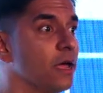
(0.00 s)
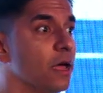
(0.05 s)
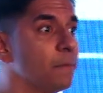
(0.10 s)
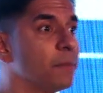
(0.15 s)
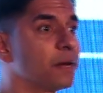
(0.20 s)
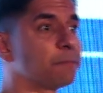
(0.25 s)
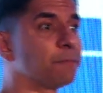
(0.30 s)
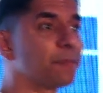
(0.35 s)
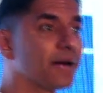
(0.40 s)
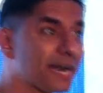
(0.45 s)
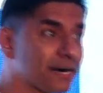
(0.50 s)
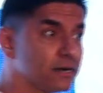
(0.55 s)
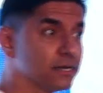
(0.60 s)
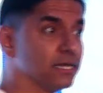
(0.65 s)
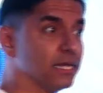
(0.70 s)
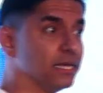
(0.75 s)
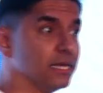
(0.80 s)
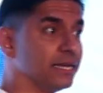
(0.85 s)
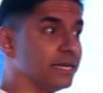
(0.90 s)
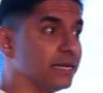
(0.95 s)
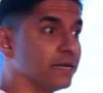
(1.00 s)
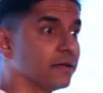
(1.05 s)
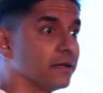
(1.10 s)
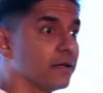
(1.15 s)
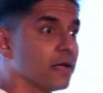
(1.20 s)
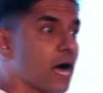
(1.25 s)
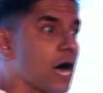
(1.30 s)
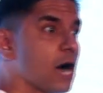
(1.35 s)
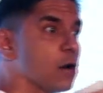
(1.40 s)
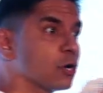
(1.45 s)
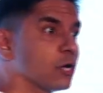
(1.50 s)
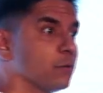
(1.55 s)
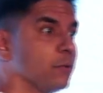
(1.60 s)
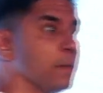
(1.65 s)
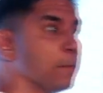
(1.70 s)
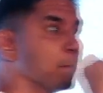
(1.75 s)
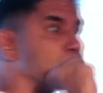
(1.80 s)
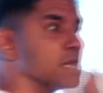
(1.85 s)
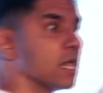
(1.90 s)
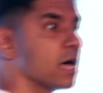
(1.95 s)
But parallelly, how can we
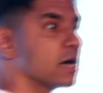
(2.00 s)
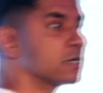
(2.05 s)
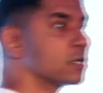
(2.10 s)
plug the